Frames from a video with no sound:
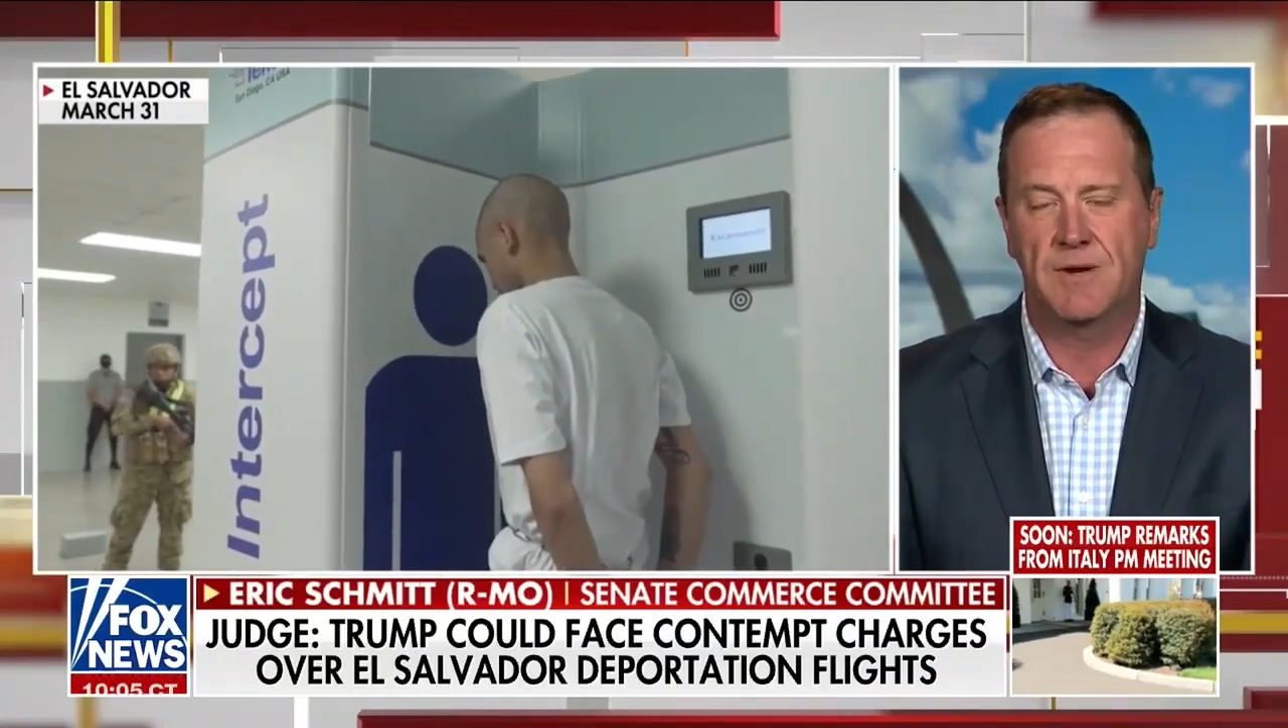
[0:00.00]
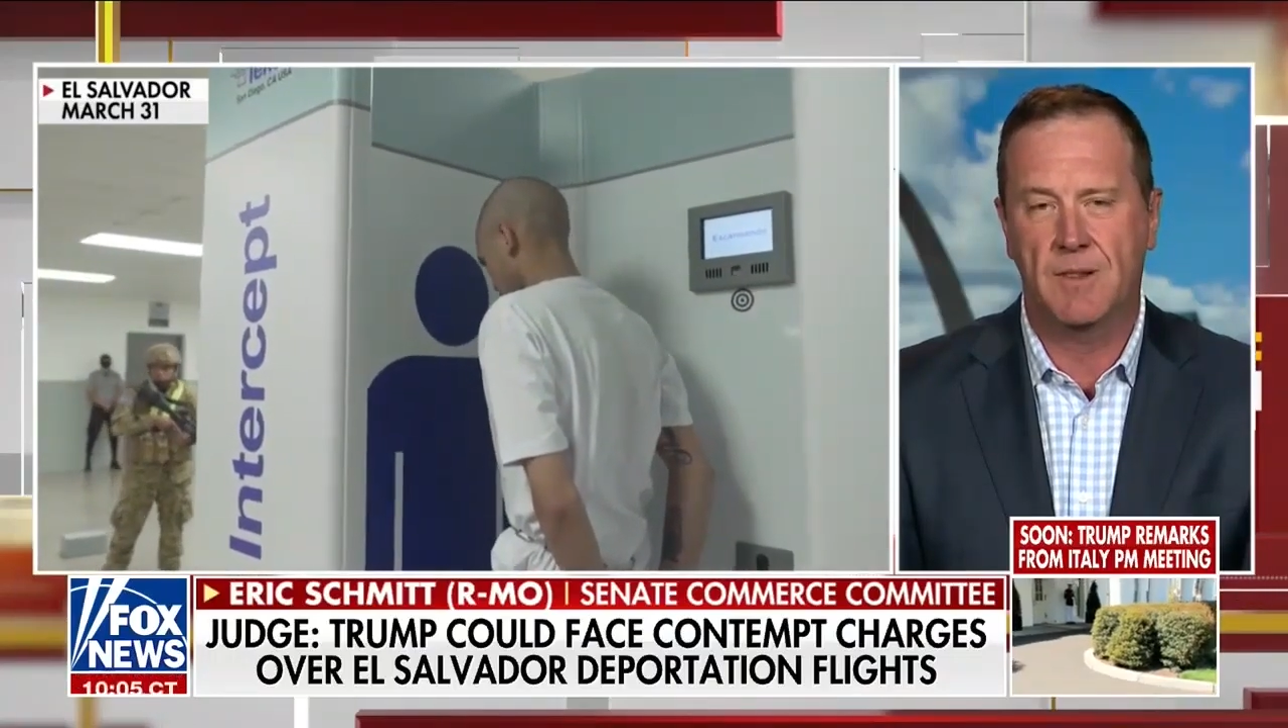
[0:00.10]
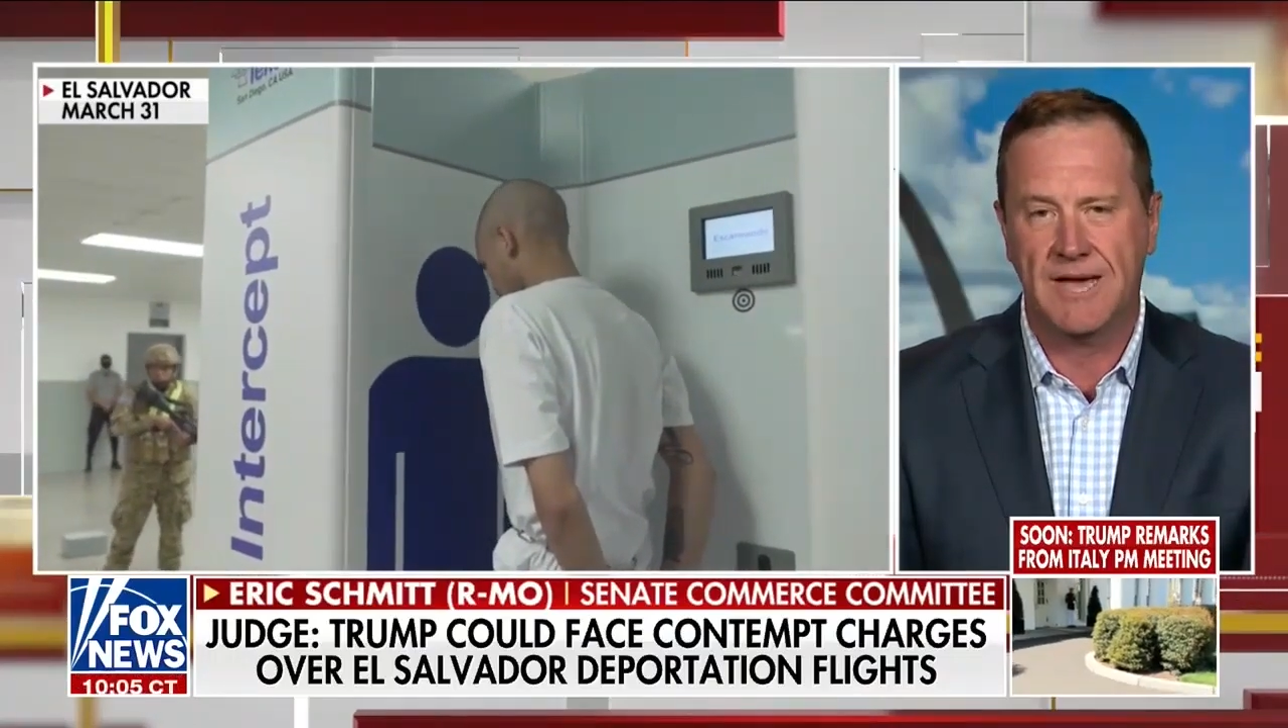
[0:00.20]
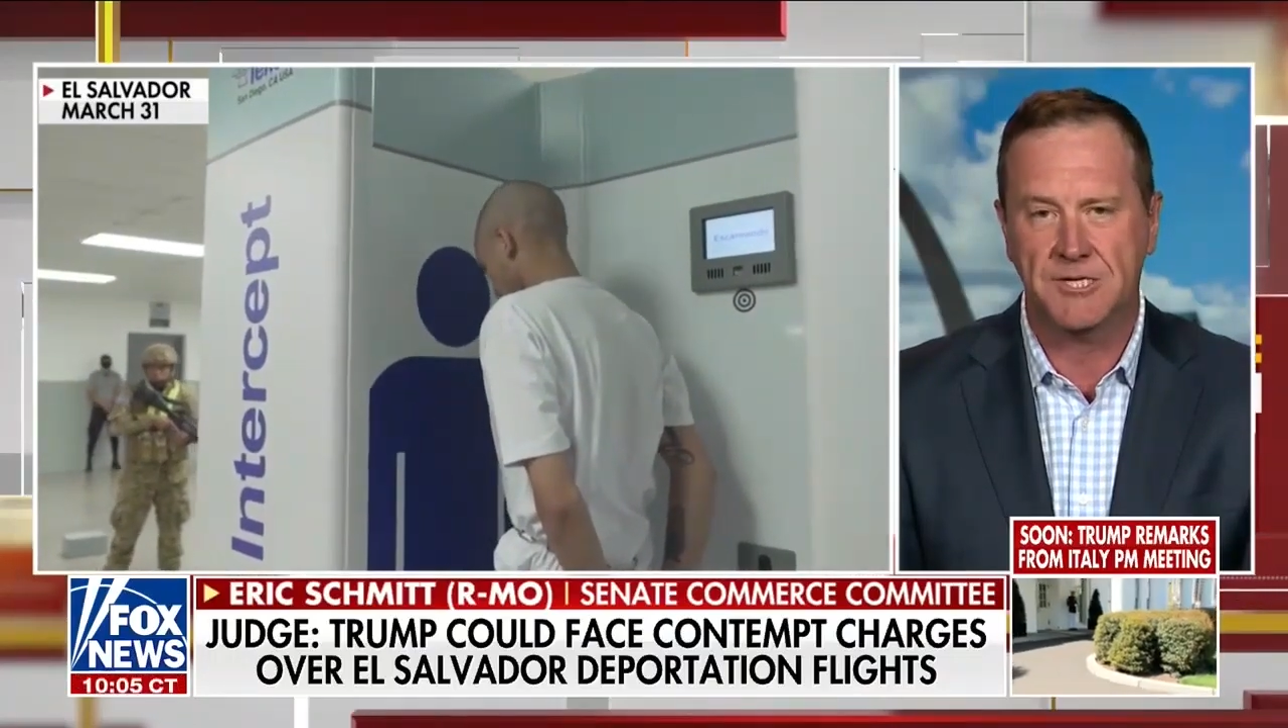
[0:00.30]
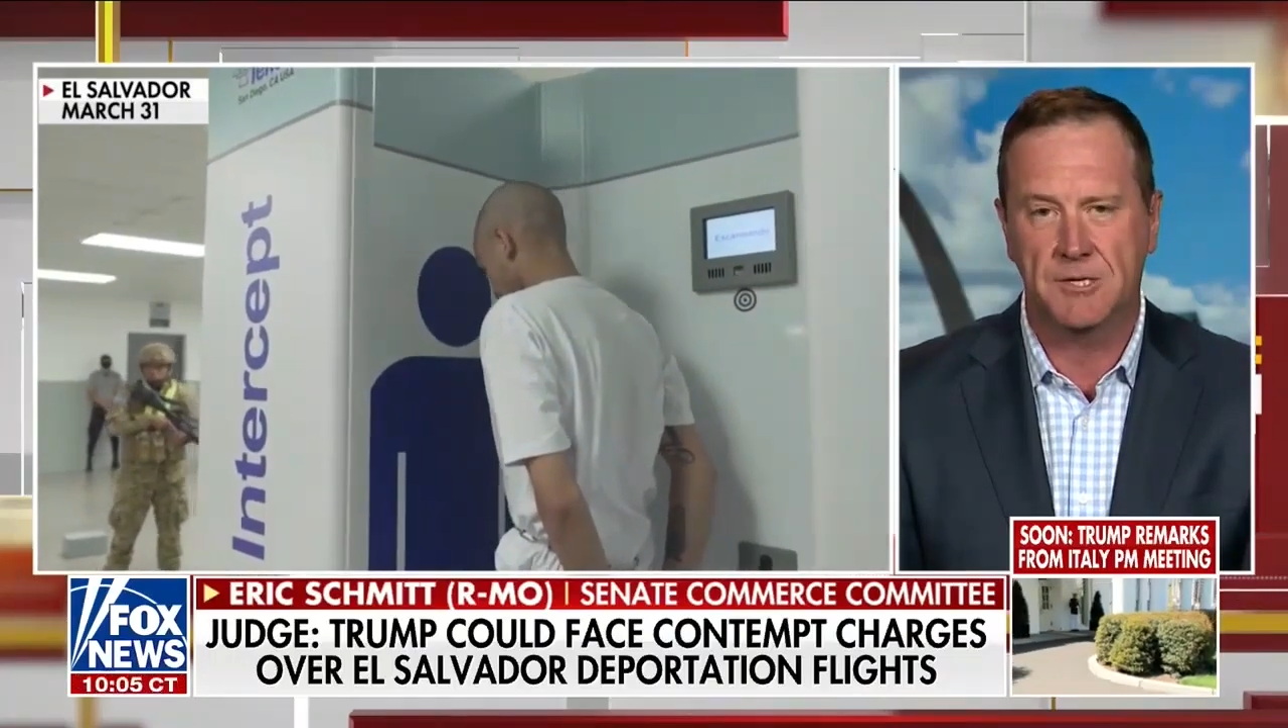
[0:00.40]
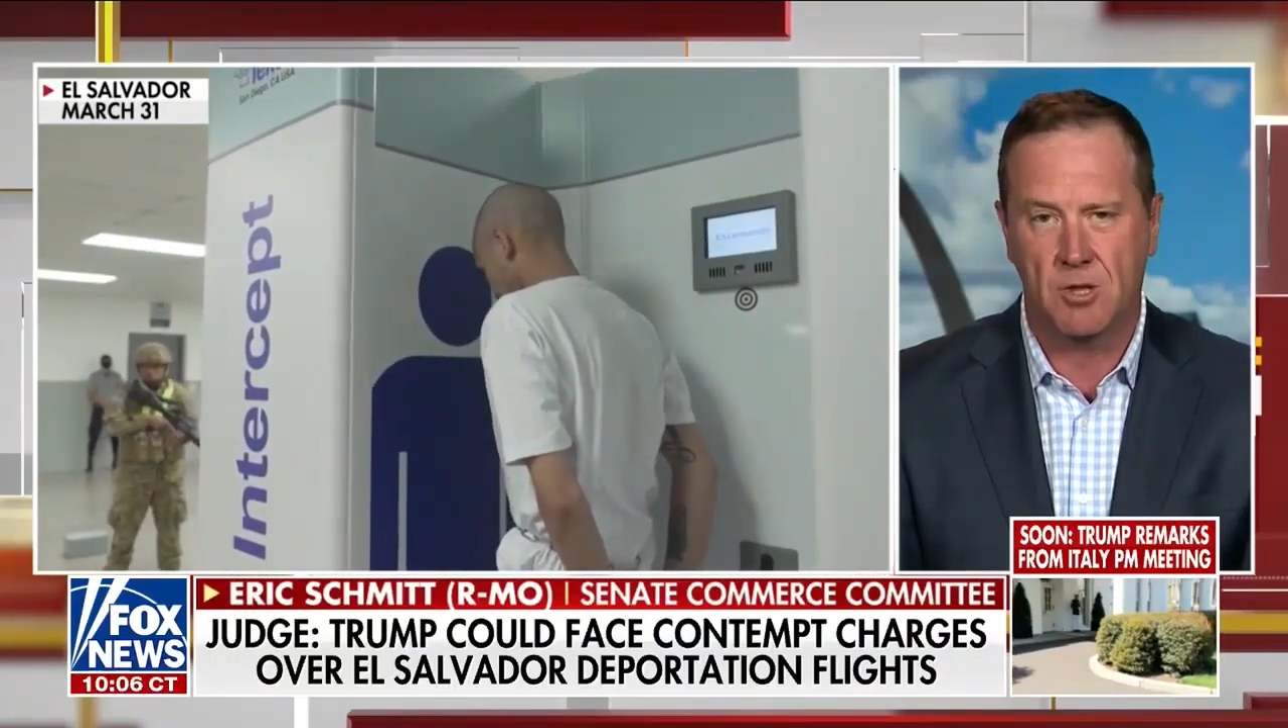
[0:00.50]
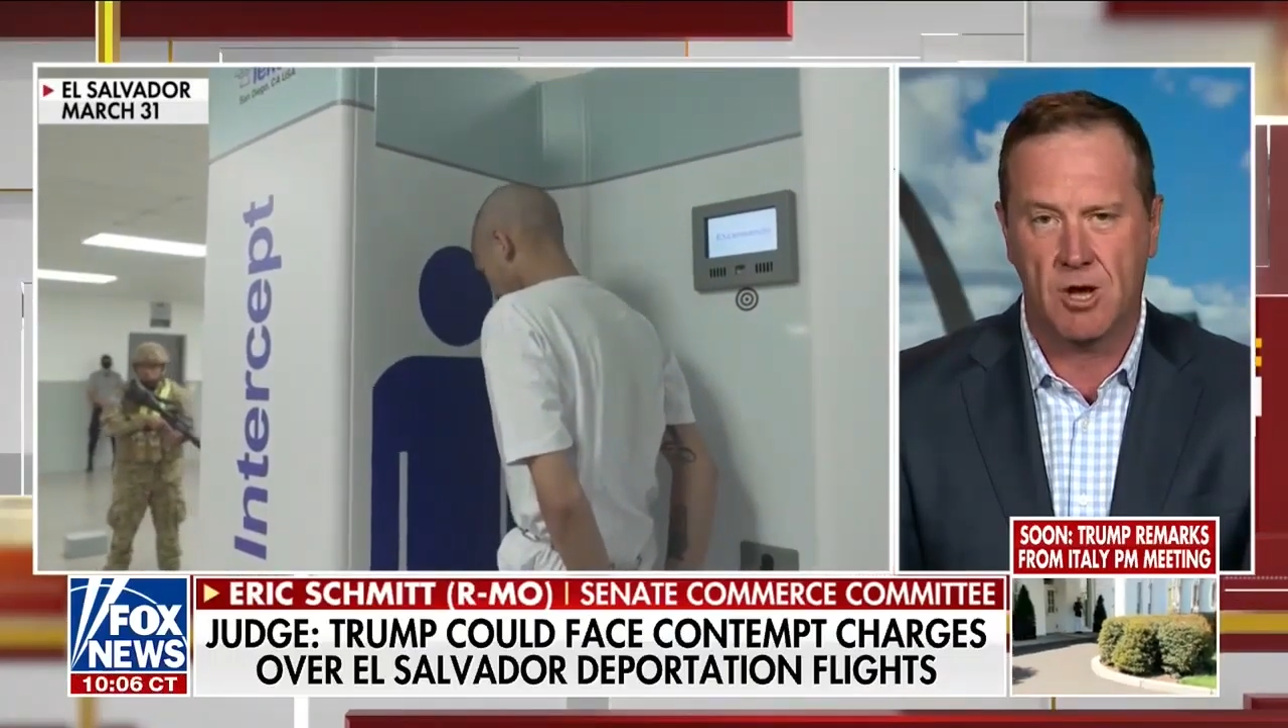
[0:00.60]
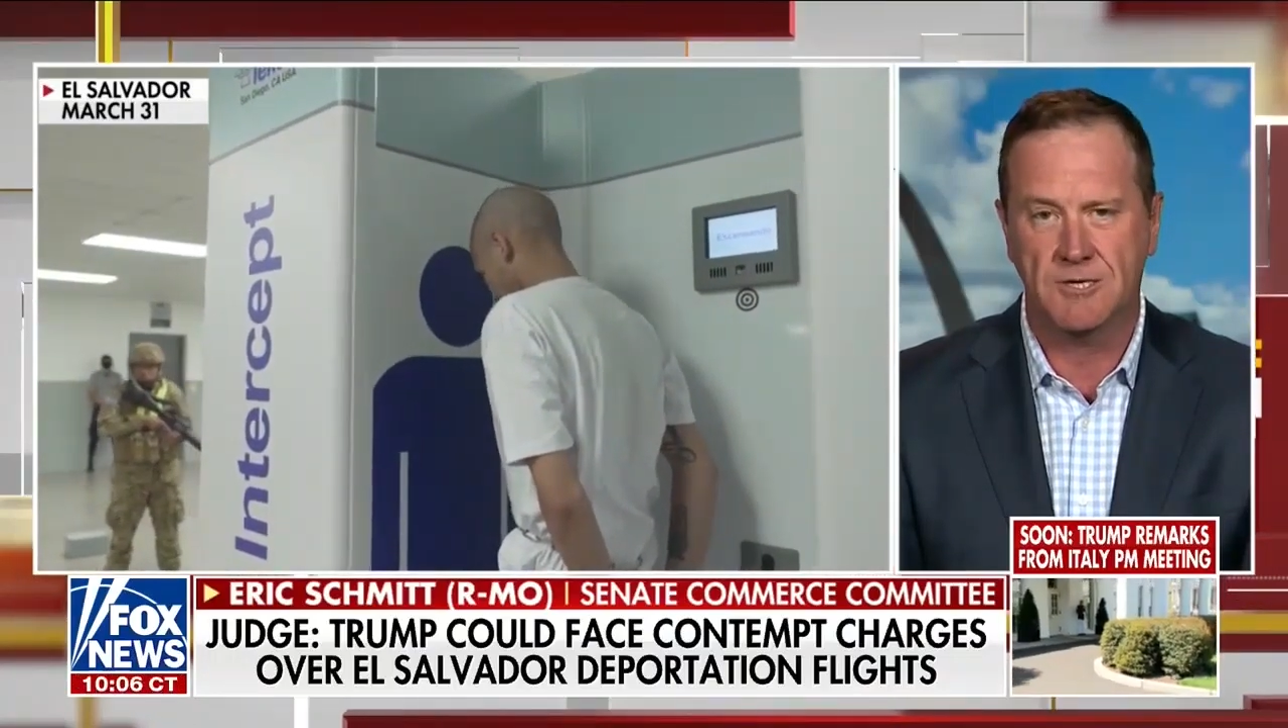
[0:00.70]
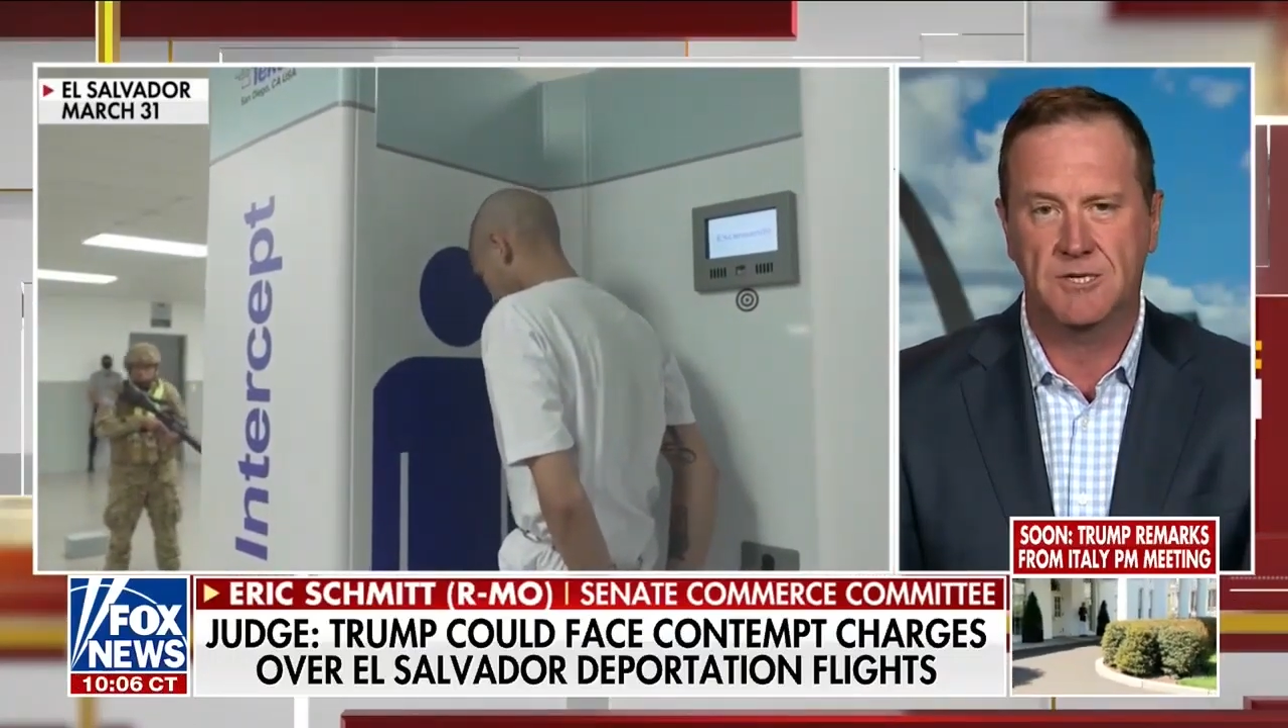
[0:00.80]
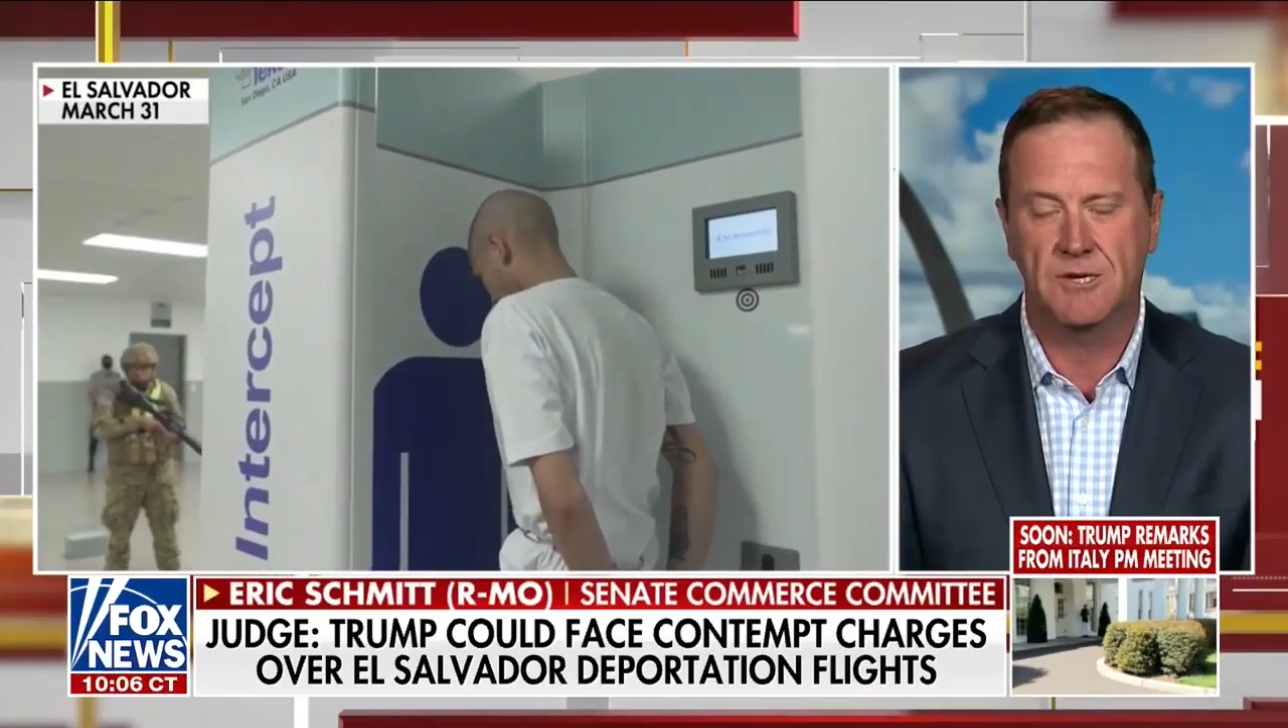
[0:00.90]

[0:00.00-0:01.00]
election loss